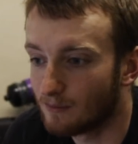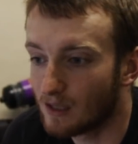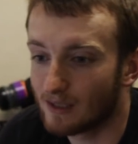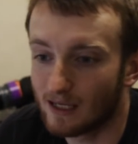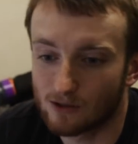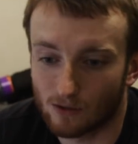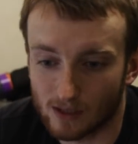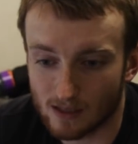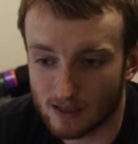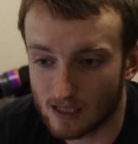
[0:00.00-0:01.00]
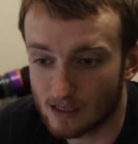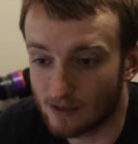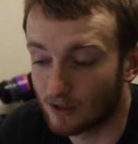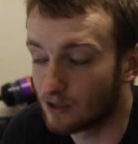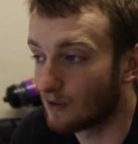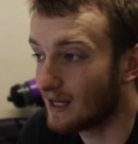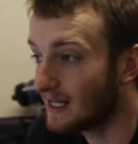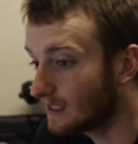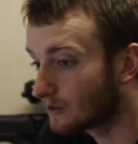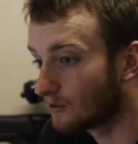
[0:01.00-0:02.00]
Maybe later on in the season, if I do a
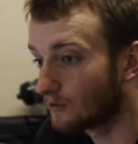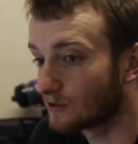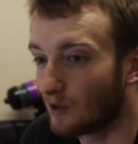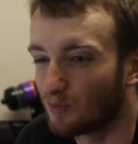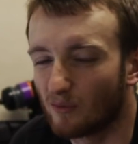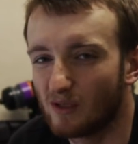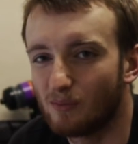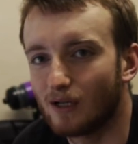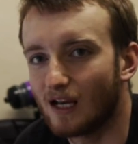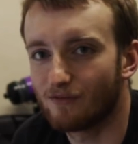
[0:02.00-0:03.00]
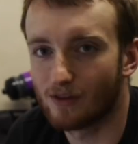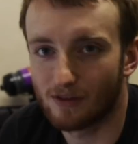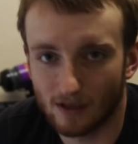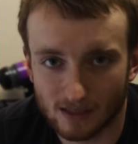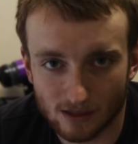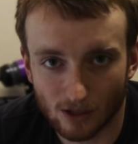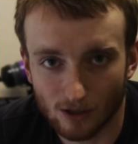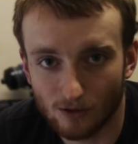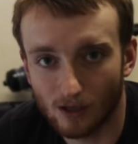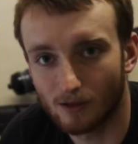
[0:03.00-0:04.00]
hillier course, I'll probably put
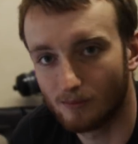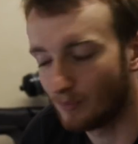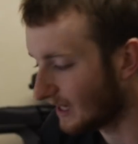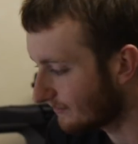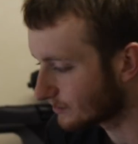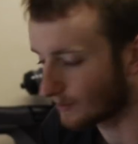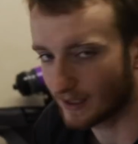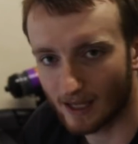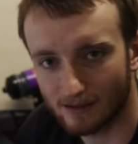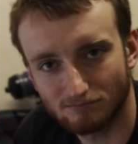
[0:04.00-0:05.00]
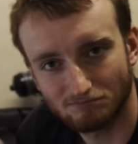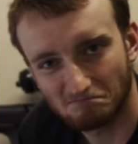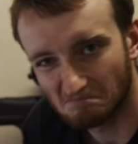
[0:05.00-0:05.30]
1132, but 1128,